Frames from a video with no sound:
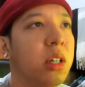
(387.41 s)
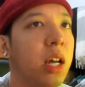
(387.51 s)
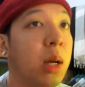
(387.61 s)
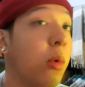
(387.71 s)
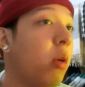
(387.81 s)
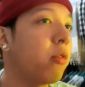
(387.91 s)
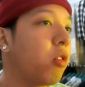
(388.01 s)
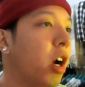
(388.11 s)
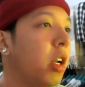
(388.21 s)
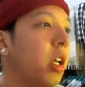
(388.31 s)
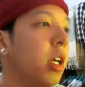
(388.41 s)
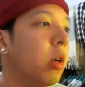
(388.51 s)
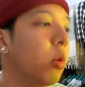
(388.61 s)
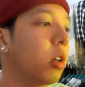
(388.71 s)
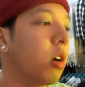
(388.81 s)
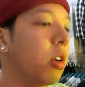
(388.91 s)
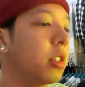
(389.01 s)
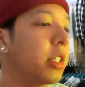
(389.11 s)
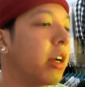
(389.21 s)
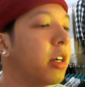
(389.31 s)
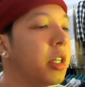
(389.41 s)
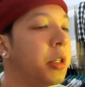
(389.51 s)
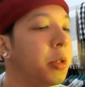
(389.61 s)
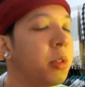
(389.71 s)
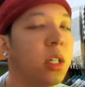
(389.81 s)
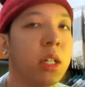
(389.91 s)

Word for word: And I'm off Friday, and I work on Saturday too.